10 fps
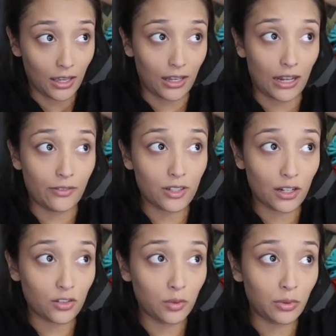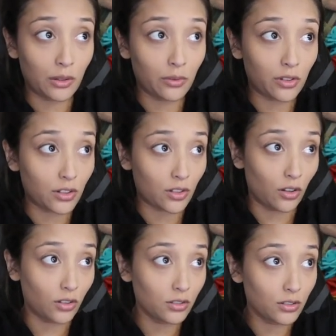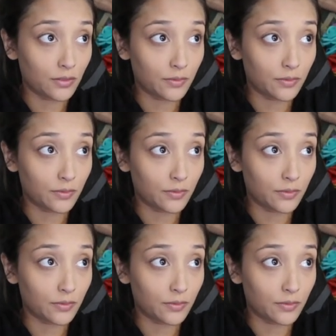And Ava's actually playing with her dolls.